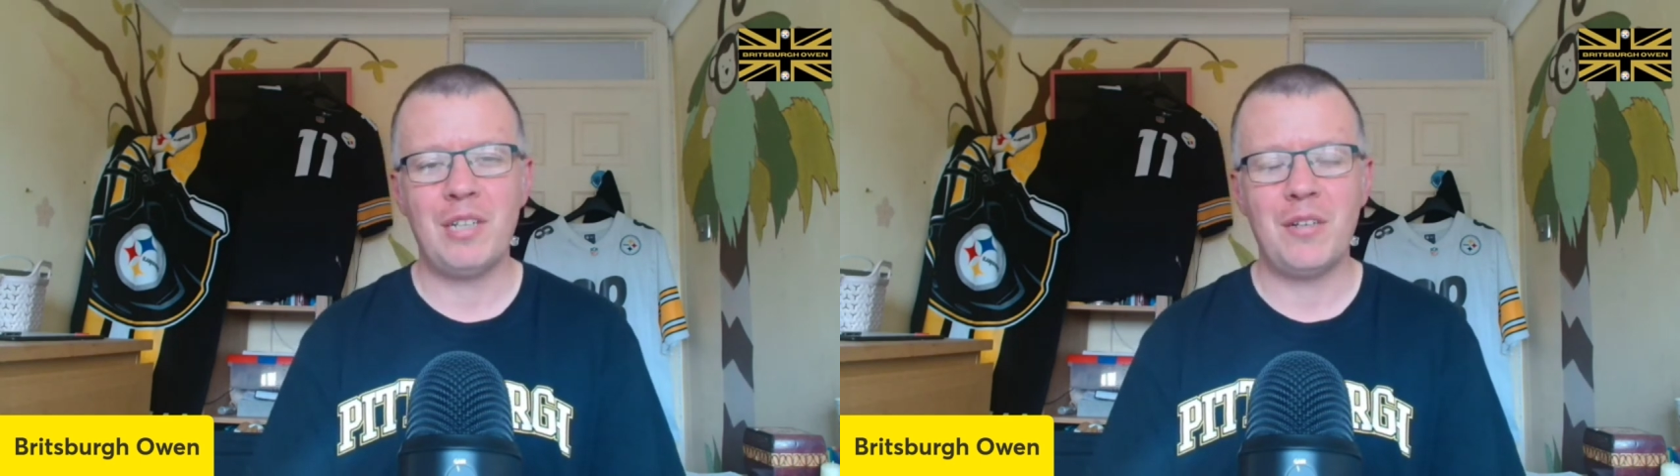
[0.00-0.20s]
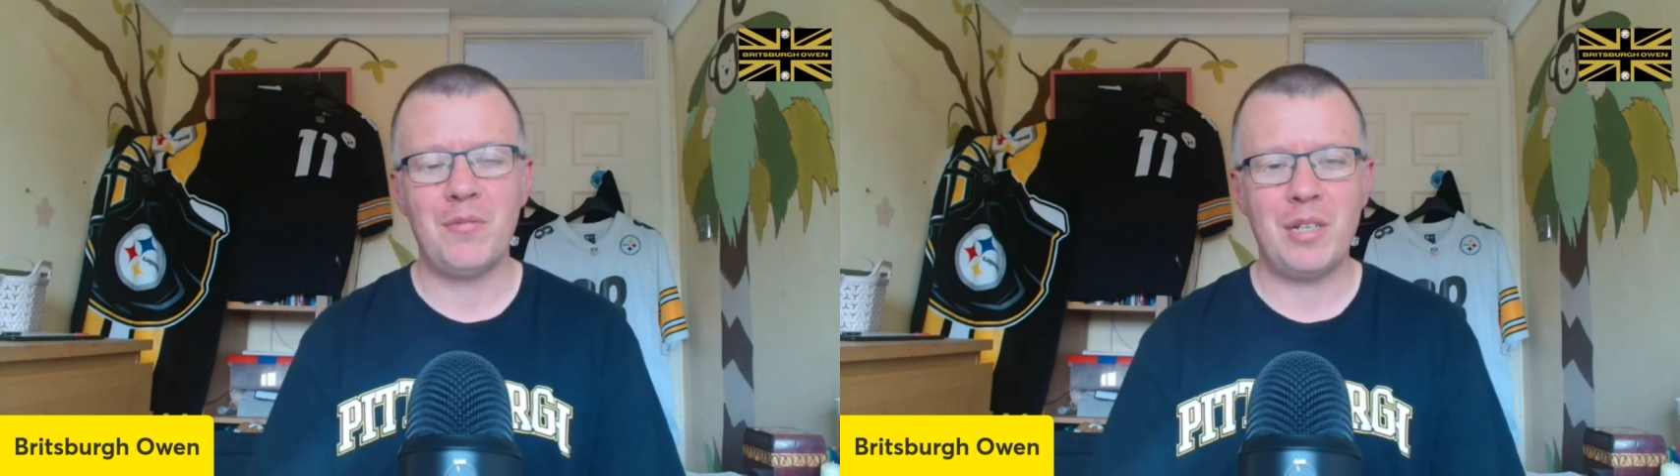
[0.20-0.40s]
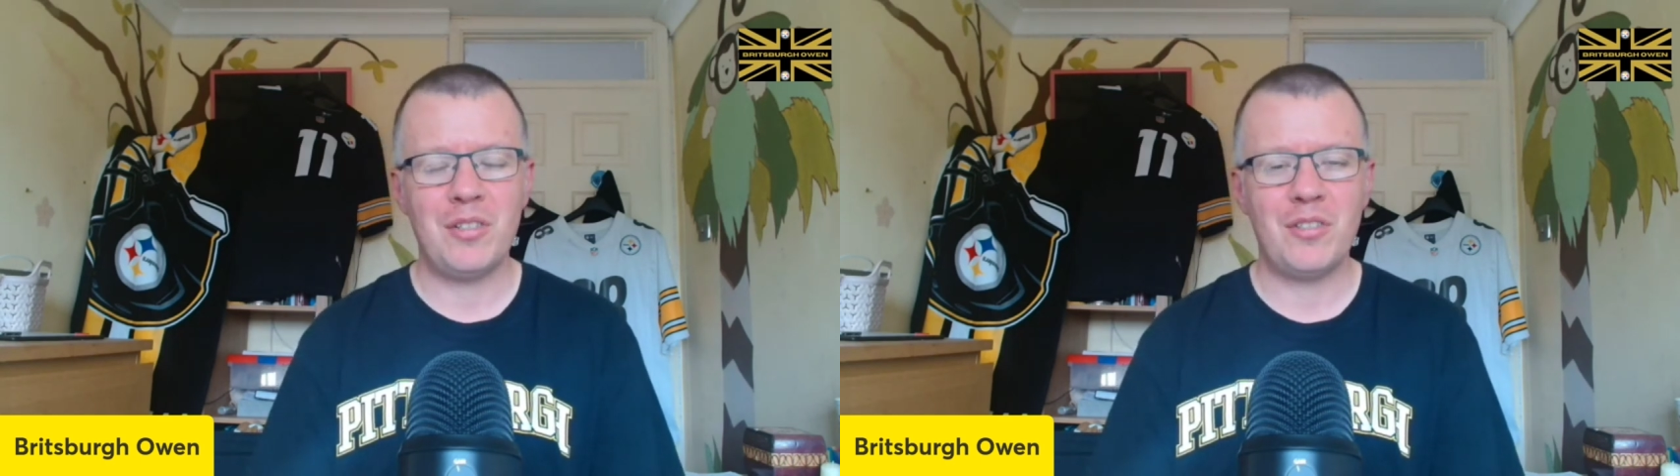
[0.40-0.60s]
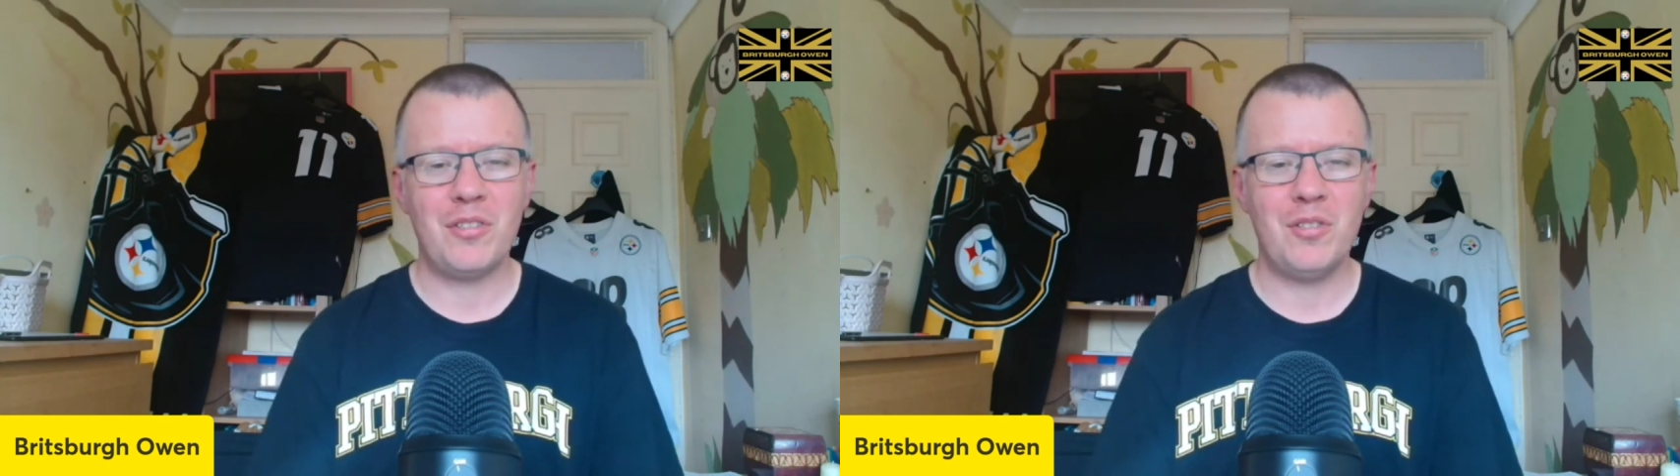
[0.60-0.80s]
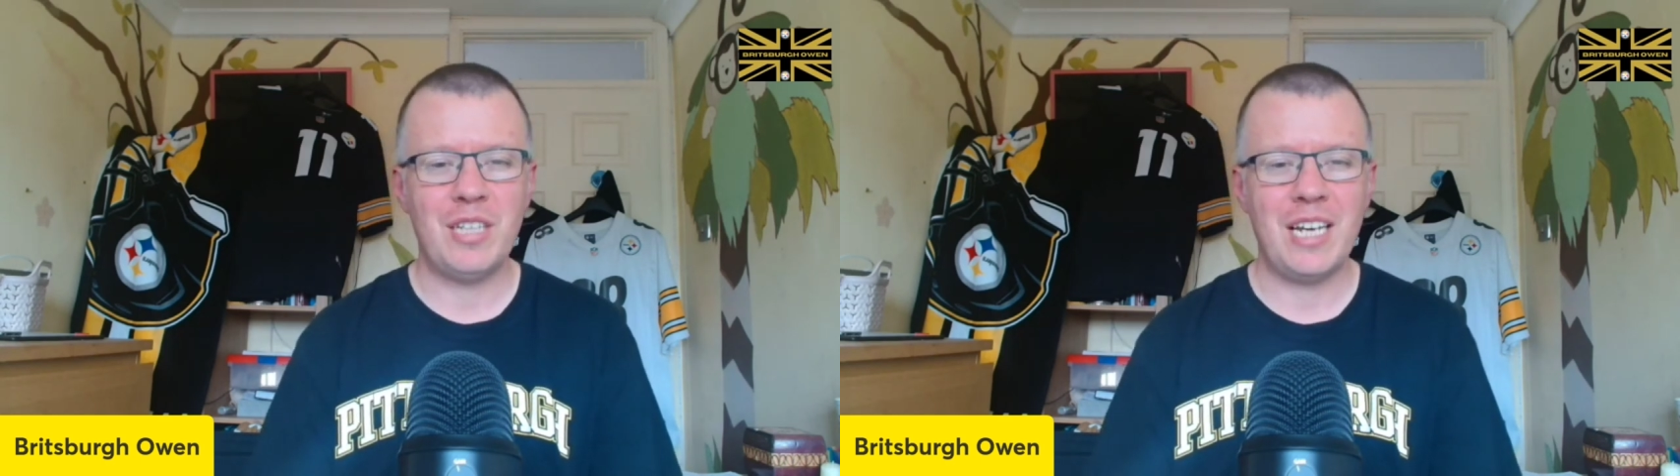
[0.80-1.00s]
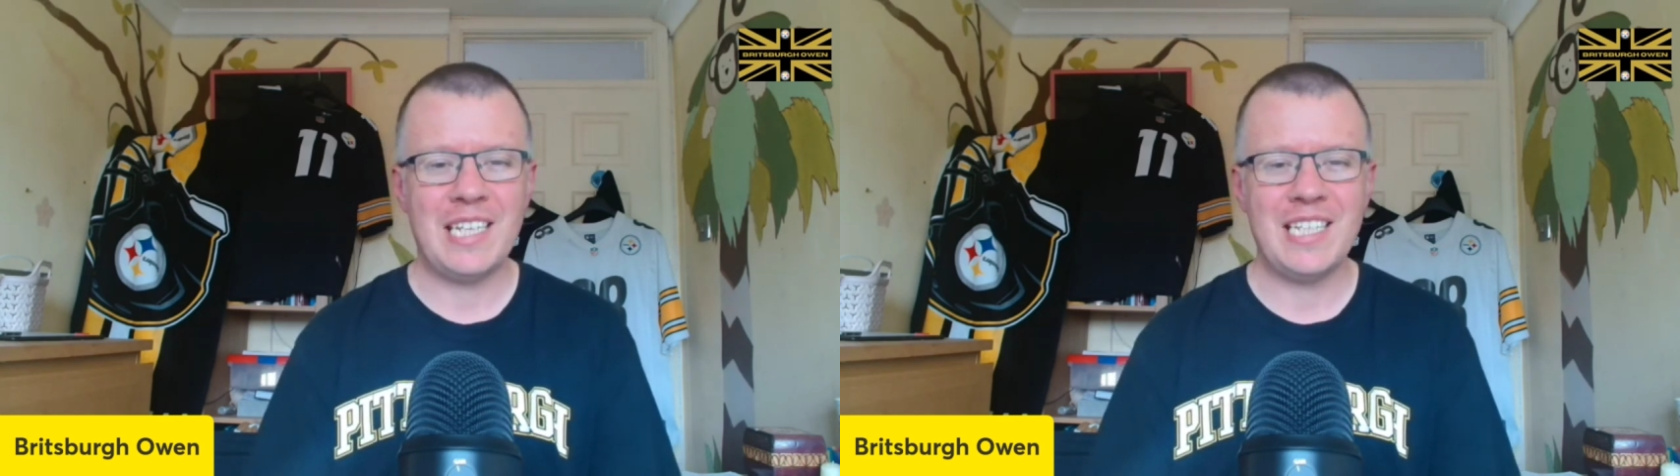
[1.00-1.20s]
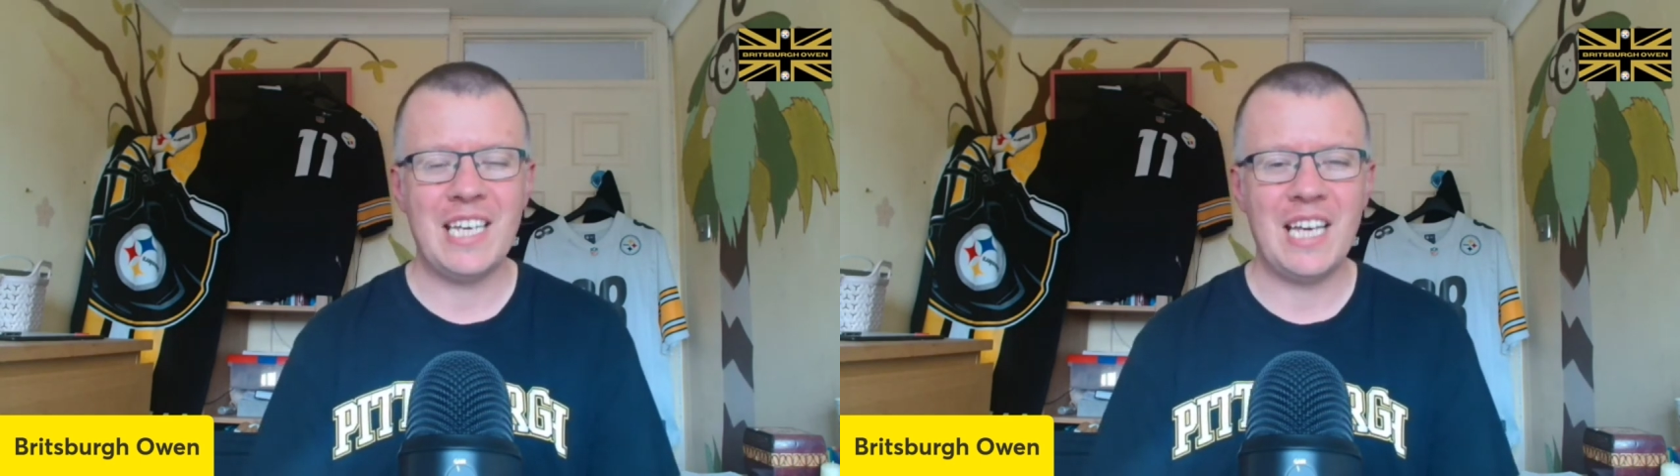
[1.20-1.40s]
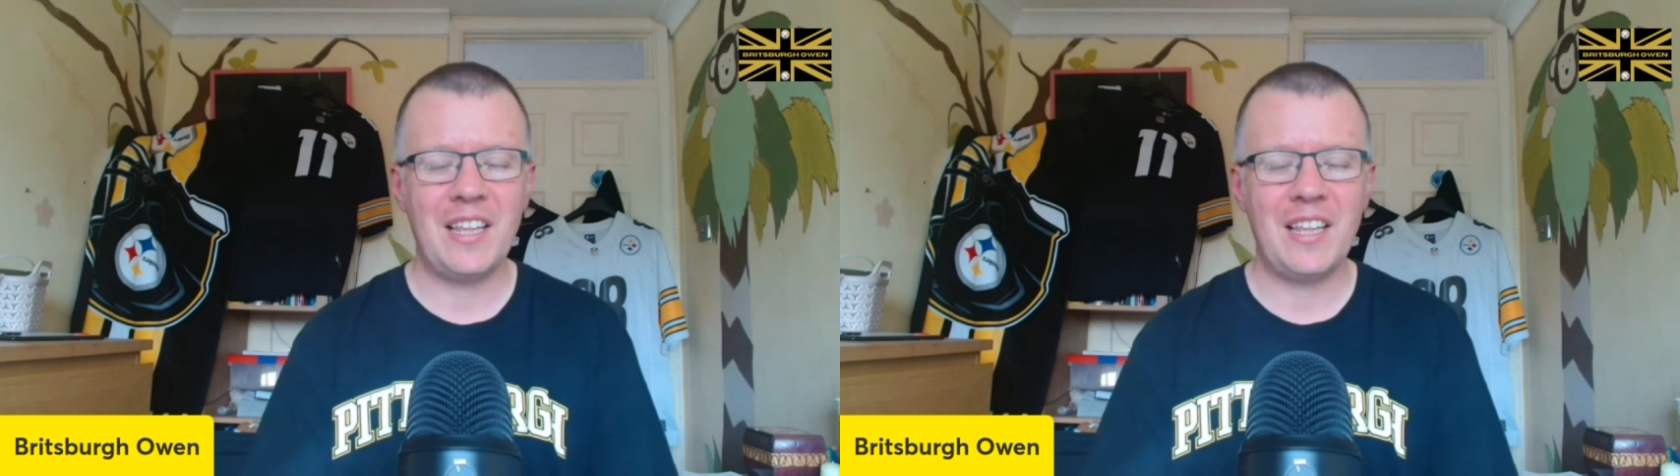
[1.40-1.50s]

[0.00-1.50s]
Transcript: and went to Tennessee.